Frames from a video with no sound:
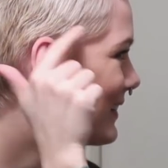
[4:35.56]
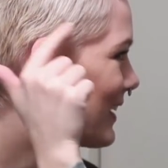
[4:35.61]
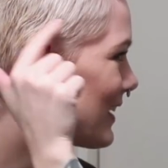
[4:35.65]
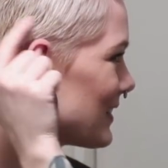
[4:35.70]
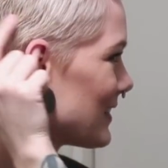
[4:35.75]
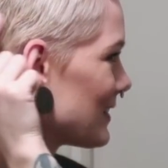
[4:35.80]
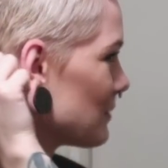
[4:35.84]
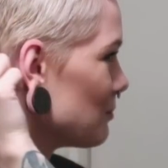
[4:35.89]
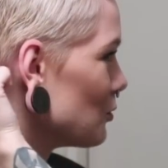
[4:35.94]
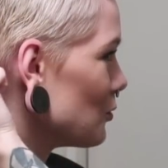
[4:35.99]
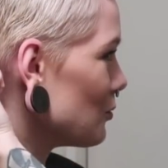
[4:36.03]
not
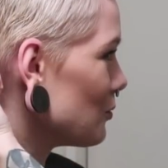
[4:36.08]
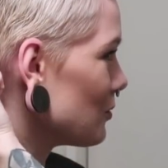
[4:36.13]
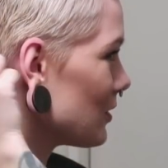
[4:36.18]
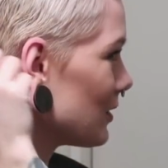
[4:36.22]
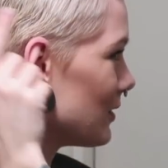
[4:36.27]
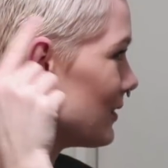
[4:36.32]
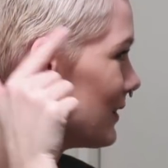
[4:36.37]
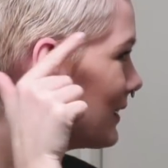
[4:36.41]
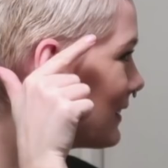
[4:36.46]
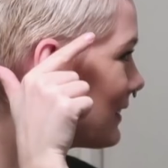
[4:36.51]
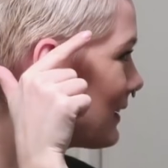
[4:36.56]
smooth.
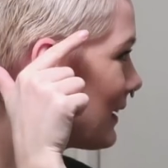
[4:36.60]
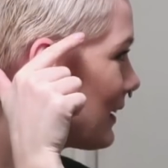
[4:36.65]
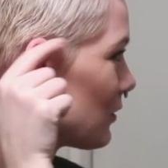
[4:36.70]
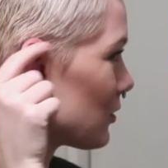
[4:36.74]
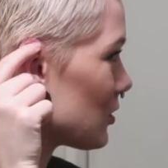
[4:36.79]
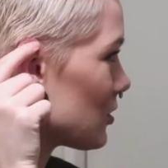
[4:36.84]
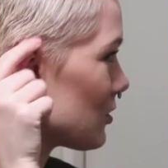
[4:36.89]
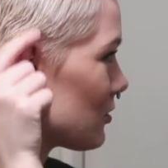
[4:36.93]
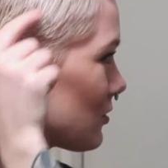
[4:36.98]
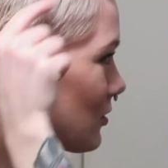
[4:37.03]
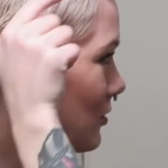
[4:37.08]
It's like
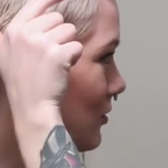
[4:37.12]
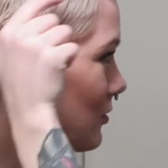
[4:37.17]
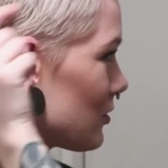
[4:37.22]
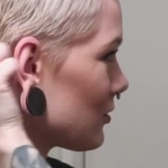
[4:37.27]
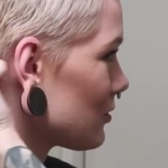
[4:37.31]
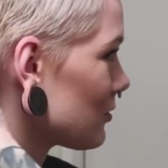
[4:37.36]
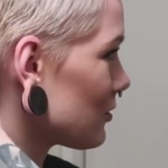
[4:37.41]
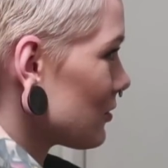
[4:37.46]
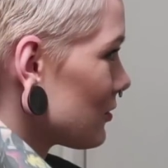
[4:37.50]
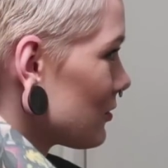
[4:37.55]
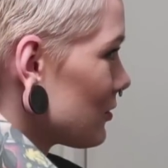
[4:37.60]

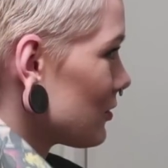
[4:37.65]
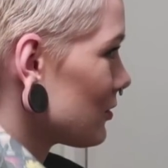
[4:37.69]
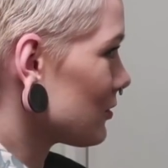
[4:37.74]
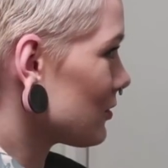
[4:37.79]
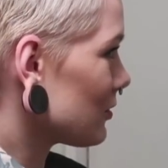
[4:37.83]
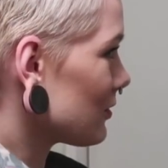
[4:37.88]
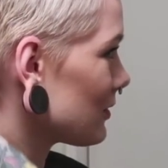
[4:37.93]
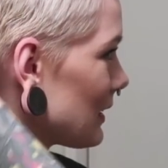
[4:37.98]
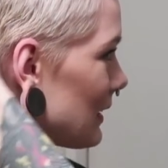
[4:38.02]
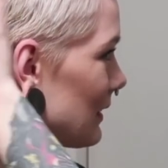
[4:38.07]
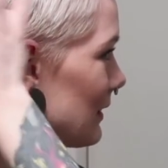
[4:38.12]

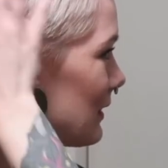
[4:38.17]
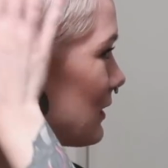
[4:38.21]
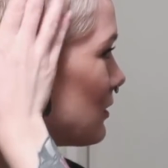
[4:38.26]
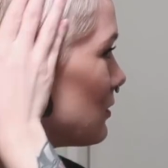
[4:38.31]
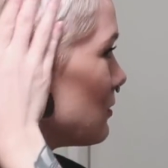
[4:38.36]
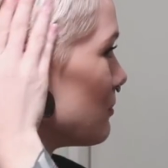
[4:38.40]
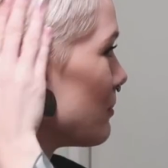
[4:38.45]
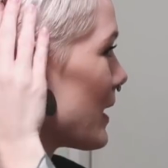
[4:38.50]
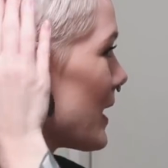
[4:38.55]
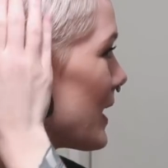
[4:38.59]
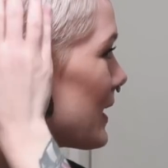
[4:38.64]
into
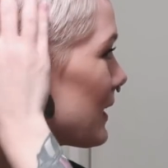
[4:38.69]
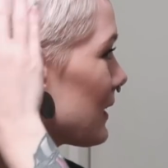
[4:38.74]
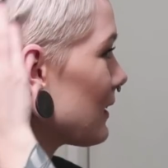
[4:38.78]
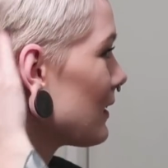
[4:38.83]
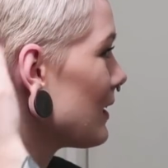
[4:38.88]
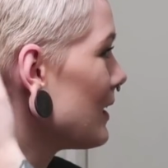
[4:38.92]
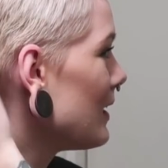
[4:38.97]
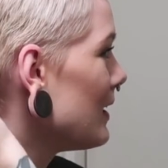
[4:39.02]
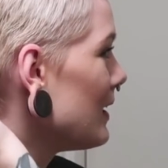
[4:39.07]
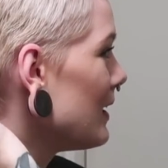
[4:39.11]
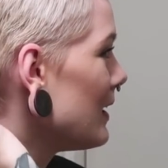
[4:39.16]
the back.
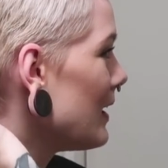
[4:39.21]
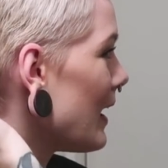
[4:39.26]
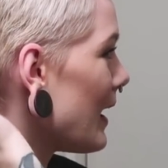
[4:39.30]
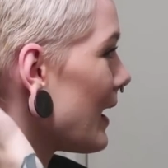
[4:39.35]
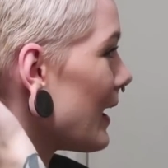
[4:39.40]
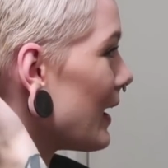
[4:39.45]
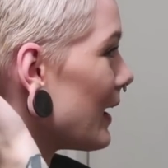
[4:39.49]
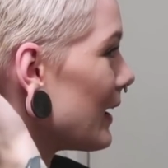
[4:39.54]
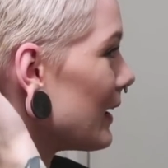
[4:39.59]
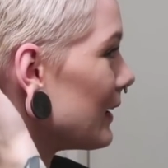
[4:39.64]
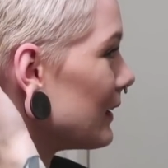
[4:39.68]

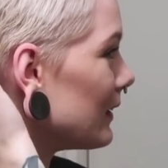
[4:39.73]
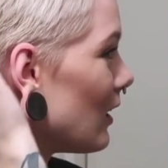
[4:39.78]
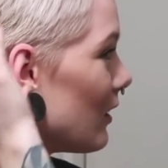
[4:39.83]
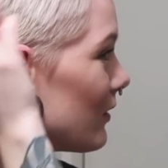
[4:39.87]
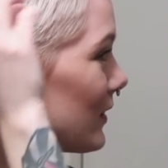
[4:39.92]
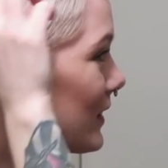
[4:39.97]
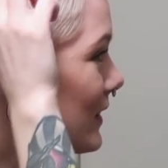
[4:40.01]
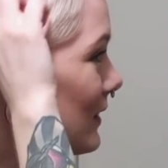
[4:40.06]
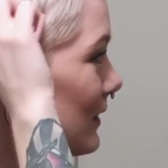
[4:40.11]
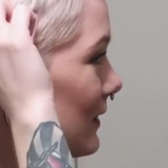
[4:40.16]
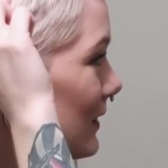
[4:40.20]
And
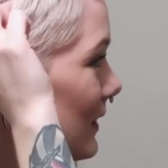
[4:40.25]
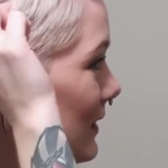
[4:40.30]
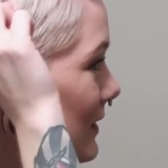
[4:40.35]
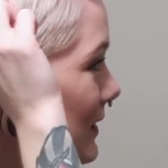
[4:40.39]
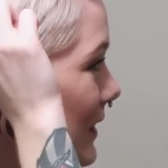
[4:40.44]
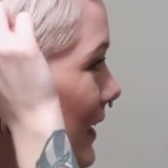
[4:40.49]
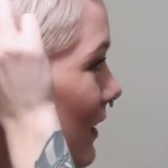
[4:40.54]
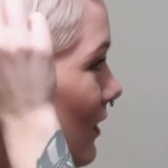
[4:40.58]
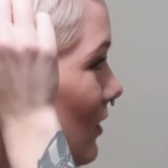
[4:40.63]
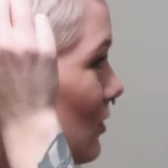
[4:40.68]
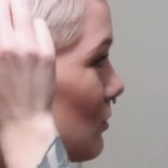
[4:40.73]
obviously this
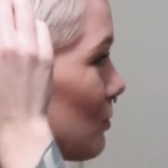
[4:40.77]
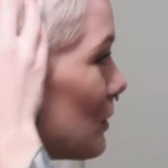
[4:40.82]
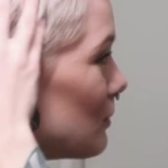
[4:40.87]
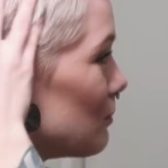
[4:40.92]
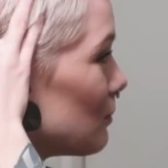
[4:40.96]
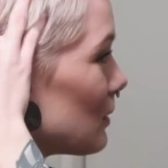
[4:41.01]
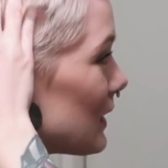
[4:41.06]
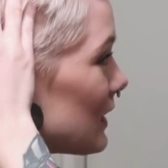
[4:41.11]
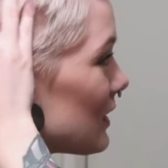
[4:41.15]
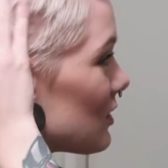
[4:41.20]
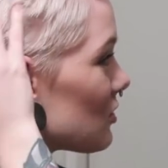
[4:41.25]
hair has been
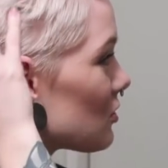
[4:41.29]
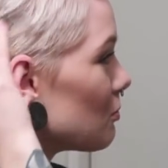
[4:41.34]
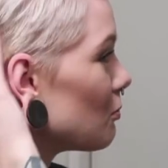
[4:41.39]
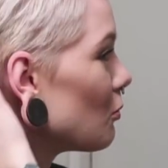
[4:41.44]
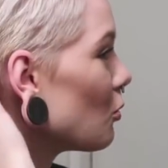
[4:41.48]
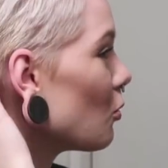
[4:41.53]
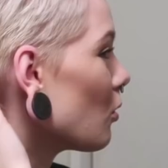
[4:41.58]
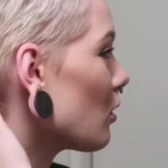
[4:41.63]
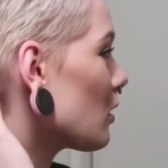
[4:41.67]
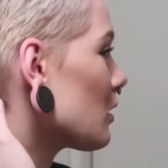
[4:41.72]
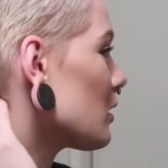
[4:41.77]
bleached
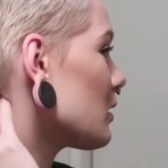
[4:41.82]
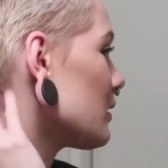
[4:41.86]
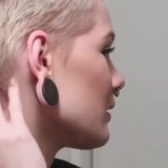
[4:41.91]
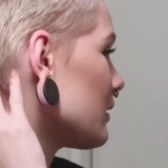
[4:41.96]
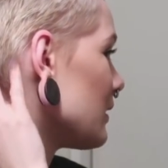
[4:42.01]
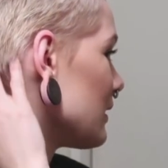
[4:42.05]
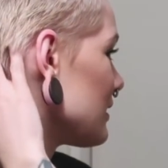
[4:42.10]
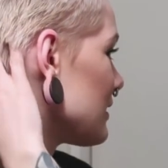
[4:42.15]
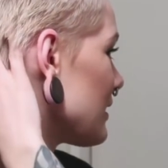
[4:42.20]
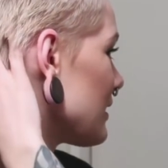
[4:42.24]
more.